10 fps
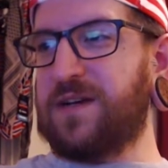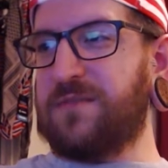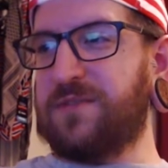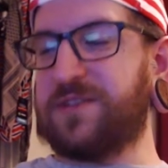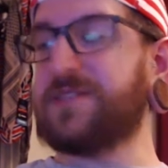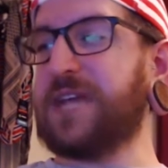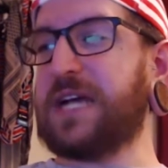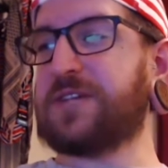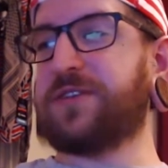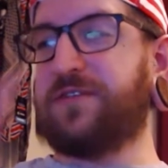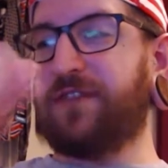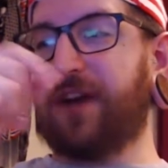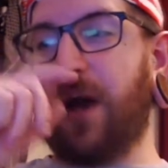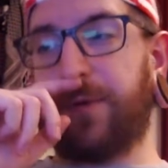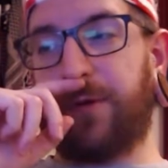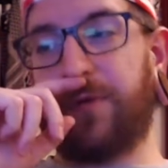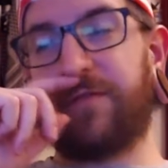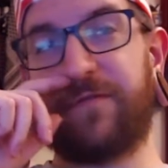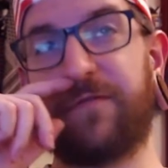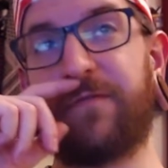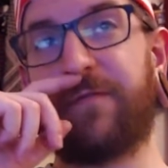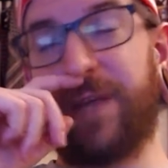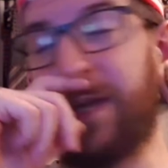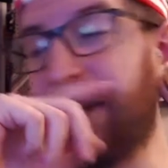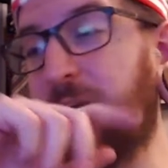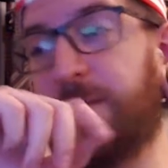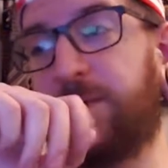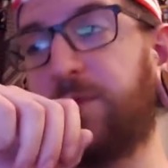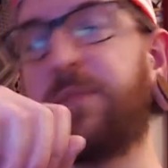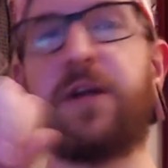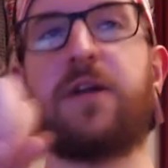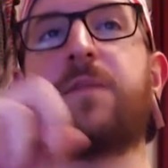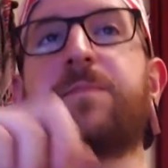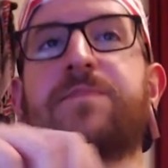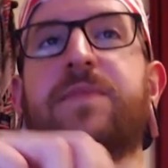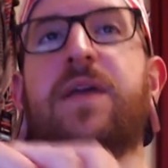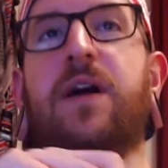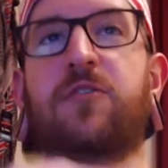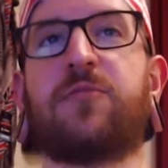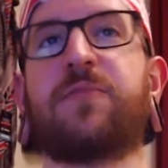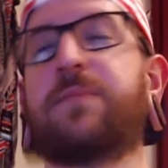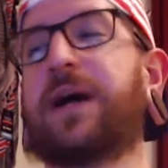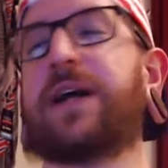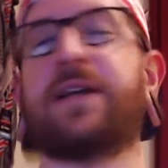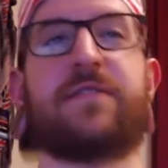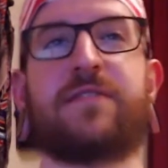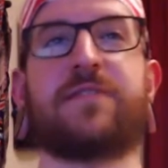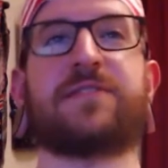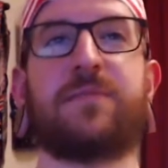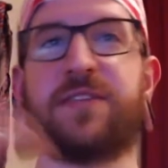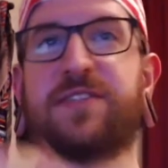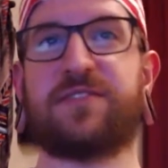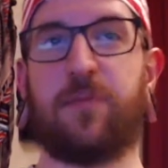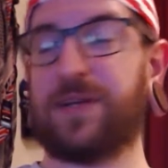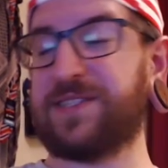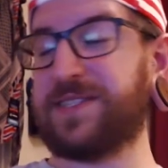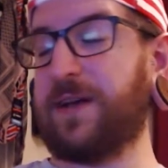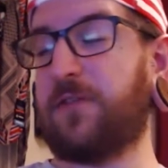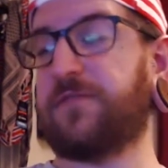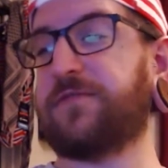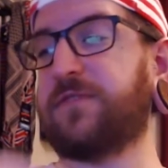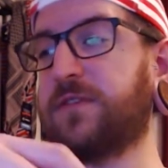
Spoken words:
this is actually a phenomenal beer. I will be buying some of this for myself